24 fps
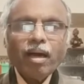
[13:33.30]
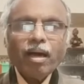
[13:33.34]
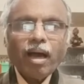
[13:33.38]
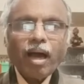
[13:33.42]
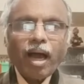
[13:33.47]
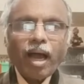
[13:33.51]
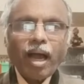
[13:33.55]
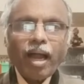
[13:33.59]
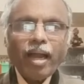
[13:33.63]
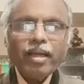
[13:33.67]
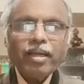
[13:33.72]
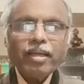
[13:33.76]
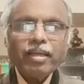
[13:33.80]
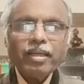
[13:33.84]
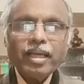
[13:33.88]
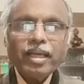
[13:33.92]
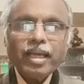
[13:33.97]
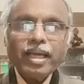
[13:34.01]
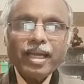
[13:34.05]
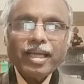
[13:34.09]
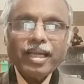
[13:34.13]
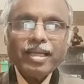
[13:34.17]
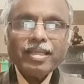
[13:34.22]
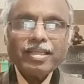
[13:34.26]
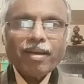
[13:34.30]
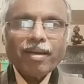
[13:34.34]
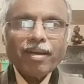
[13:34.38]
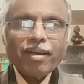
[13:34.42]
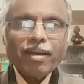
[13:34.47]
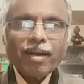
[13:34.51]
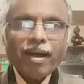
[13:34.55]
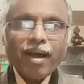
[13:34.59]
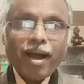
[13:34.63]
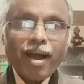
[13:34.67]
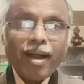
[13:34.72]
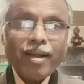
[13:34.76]
and
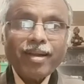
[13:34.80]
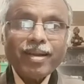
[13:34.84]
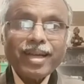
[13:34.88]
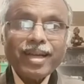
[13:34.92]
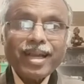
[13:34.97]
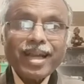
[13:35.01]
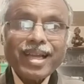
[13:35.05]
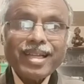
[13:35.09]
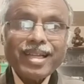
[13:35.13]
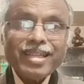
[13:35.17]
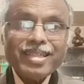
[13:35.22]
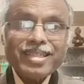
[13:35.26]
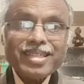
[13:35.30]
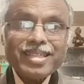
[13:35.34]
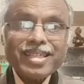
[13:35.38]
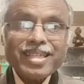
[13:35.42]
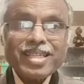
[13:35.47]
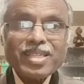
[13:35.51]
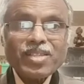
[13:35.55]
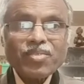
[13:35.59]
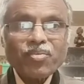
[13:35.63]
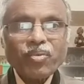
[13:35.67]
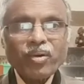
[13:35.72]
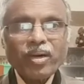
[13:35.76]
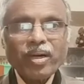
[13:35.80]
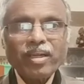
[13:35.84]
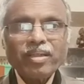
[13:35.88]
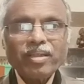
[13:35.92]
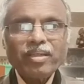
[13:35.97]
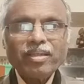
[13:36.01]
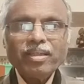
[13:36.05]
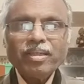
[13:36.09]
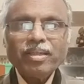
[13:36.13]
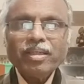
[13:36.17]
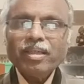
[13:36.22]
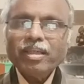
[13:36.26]
LCs for
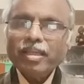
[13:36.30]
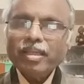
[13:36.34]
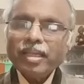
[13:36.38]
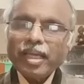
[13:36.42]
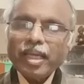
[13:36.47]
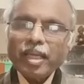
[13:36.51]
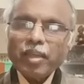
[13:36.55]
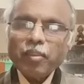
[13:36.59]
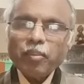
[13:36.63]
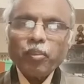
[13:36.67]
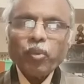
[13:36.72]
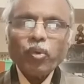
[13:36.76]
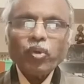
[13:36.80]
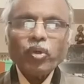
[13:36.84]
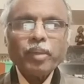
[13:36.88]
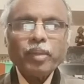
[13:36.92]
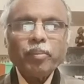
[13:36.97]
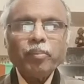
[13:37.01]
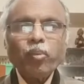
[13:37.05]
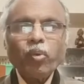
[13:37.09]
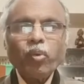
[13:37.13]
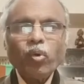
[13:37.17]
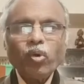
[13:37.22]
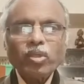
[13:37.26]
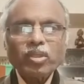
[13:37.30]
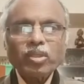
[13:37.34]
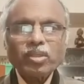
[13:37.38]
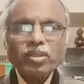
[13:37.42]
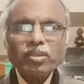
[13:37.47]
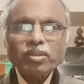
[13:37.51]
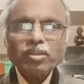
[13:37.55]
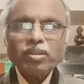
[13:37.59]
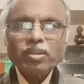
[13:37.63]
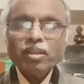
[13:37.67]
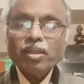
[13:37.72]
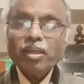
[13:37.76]
input imports,
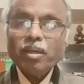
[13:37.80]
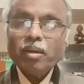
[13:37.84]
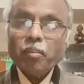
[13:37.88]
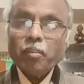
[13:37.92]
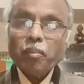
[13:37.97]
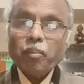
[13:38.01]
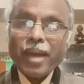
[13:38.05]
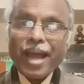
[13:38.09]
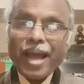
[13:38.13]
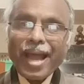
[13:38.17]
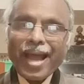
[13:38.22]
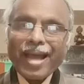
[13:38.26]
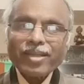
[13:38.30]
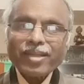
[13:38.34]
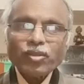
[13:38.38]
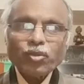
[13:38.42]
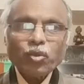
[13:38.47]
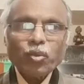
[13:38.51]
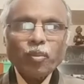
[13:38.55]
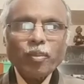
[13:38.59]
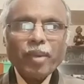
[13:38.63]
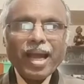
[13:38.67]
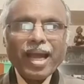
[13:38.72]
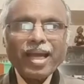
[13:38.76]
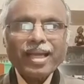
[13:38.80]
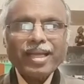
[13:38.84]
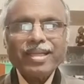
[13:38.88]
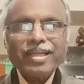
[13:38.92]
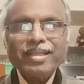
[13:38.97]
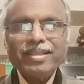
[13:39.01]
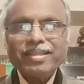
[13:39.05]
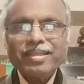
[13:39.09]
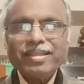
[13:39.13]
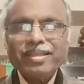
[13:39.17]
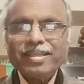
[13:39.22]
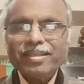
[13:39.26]
back-to-back
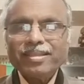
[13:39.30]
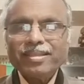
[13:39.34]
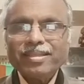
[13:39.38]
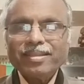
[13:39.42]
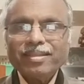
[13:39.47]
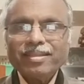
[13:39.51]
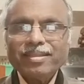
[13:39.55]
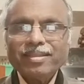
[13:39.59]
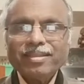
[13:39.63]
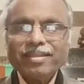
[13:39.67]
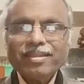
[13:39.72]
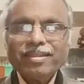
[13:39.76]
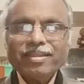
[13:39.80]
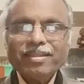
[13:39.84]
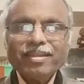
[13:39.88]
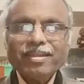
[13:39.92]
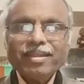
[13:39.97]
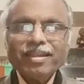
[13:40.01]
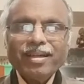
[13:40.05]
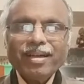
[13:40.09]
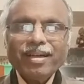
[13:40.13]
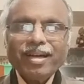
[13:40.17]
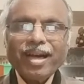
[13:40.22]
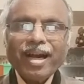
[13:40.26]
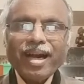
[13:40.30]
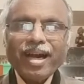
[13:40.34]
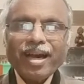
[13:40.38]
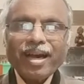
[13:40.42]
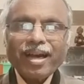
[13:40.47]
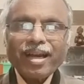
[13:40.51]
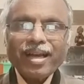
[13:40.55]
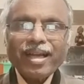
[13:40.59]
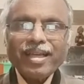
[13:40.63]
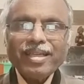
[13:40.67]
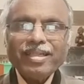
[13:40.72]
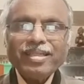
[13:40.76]
LCs,
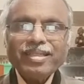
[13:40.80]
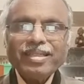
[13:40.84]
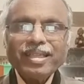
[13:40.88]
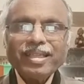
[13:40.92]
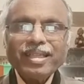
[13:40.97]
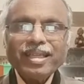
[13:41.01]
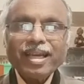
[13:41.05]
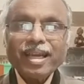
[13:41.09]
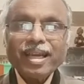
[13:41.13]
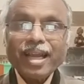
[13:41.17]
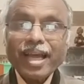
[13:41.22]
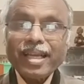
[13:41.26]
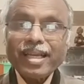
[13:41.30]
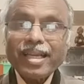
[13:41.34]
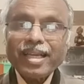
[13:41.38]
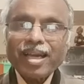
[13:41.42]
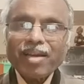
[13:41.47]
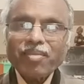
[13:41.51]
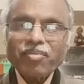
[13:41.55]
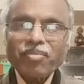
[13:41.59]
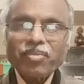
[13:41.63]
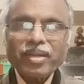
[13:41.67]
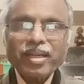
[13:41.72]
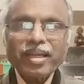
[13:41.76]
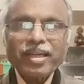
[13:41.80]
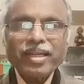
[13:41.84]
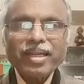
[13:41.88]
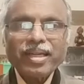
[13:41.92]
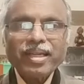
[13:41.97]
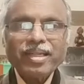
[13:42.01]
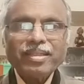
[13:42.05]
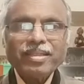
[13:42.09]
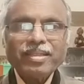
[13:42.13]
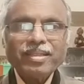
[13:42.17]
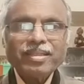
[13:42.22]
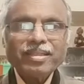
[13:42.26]
arranging line of
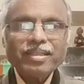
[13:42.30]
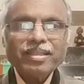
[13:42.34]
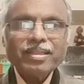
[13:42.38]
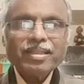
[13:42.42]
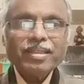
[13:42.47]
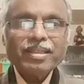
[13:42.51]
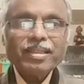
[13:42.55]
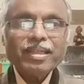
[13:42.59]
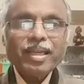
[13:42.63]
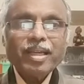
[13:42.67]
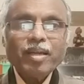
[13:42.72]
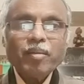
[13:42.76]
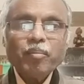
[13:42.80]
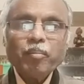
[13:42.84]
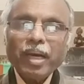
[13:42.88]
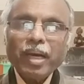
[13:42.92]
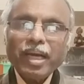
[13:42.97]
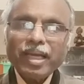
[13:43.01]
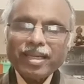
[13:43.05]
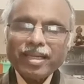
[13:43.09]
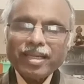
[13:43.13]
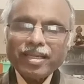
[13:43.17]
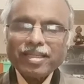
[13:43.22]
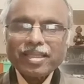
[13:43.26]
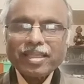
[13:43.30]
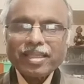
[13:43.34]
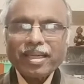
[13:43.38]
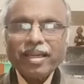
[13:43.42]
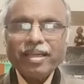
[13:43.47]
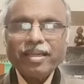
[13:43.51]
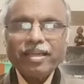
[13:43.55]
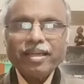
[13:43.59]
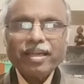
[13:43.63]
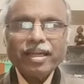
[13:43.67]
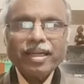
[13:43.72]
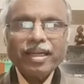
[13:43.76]
credit in buyer's
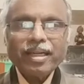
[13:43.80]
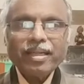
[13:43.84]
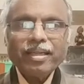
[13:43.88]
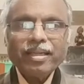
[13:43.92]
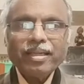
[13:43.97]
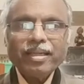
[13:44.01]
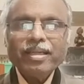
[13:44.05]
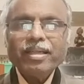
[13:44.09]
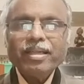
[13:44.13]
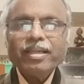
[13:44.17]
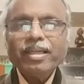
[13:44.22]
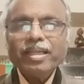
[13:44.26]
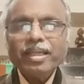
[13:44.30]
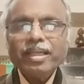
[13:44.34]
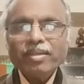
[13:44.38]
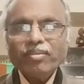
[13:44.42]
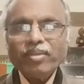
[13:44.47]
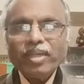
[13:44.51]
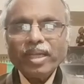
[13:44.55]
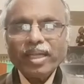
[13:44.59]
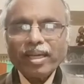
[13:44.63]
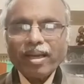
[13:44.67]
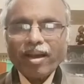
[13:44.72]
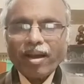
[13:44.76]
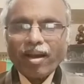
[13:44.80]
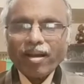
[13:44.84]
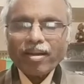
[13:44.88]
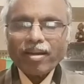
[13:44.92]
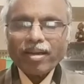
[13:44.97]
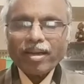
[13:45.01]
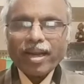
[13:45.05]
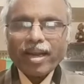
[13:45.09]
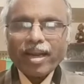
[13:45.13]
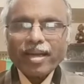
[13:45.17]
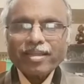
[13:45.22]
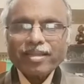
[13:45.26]
country if the
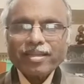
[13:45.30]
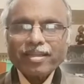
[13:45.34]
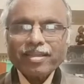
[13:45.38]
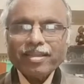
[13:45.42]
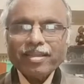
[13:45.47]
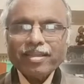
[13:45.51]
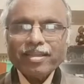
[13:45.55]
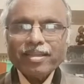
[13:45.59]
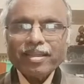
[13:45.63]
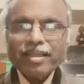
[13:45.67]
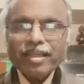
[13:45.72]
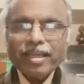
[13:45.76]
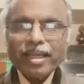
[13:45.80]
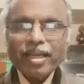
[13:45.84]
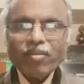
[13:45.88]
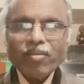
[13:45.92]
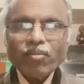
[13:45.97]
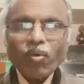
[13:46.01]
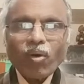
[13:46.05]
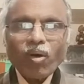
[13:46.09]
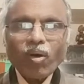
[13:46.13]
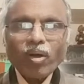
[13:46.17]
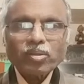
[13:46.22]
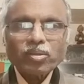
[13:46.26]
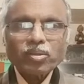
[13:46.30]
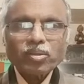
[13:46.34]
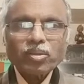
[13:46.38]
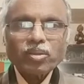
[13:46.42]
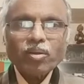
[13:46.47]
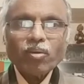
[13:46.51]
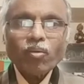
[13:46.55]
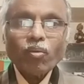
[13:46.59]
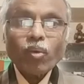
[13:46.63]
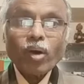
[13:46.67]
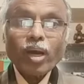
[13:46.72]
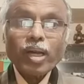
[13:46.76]
contract involves
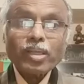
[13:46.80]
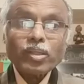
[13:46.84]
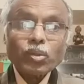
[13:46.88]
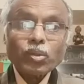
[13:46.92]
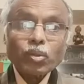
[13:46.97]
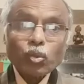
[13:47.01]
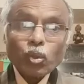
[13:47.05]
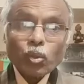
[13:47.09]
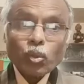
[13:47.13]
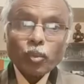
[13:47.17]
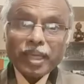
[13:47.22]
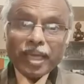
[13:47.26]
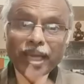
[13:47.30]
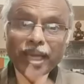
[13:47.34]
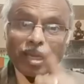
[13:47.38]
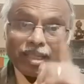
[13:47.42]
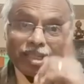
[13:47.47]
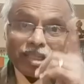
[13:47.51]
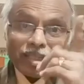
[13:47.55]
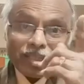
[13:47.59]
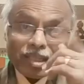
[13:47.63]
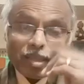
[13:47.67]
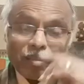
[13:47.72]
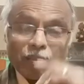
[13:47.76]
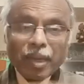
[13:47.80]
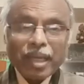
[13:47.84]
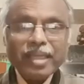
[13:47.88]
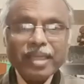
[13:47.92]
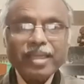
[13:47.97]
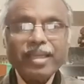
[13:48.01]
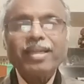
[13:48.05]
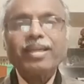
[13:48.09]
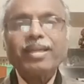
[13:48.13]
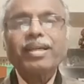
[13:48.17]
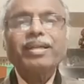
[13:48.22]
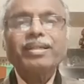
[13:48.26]
work to be done in the
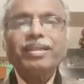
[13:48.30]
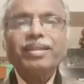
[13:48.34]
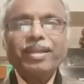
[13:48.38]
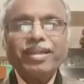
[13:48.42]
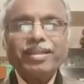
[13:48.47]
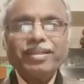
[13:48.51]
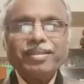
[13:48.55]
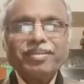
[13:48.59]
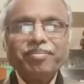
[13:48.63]
buyer country.